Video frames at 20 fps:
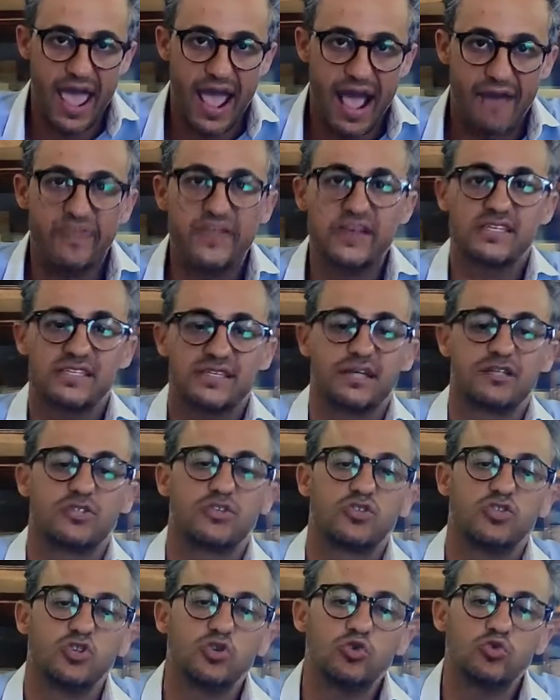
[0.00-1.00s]
and they
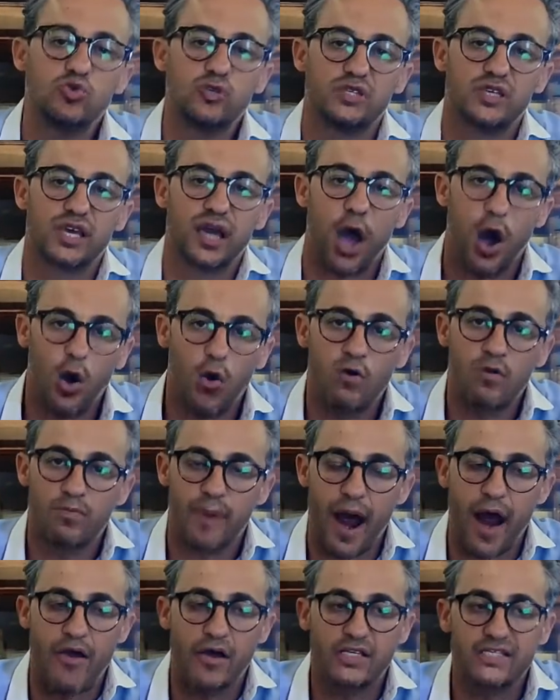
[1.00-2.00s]
started using oak
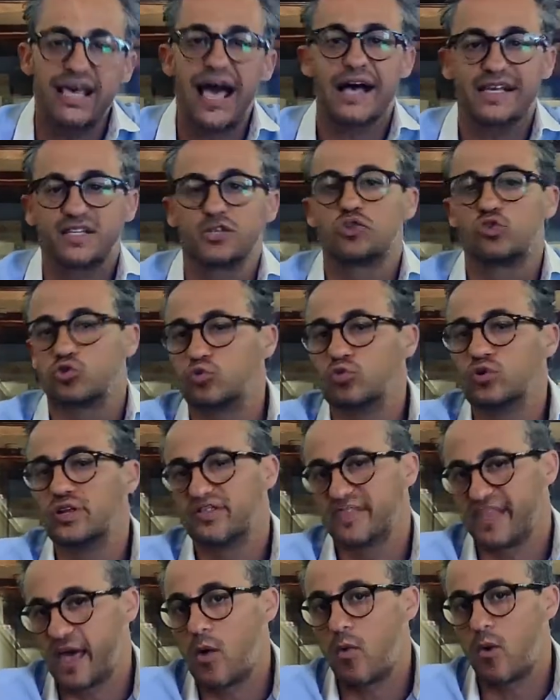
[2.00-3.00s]
barrels as a tool
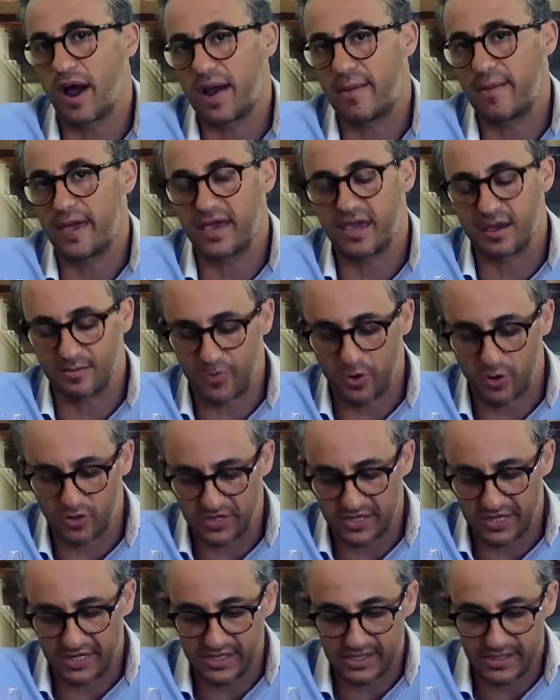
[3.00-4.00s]
in their winemaking
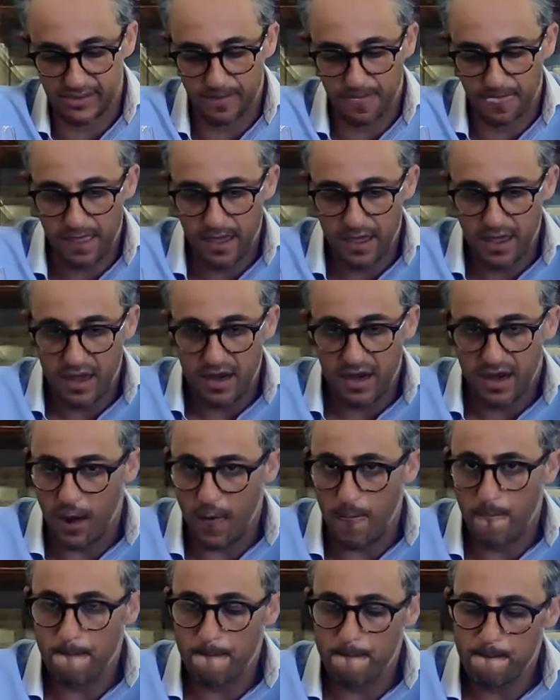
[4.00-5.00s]
process.
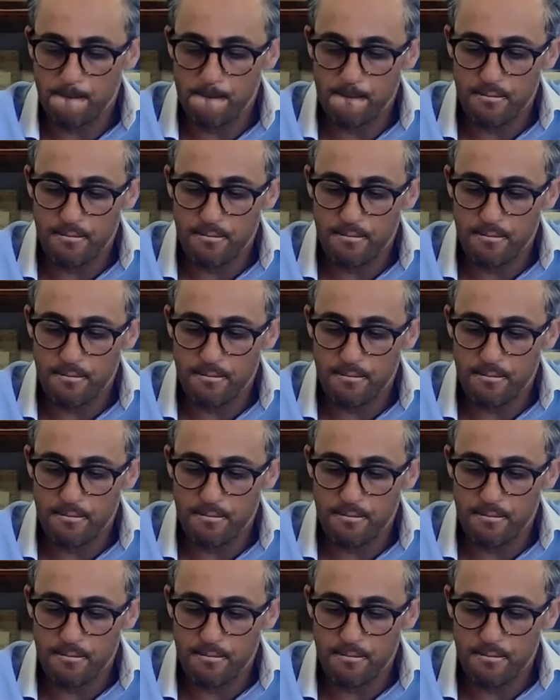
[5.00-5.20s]
Now,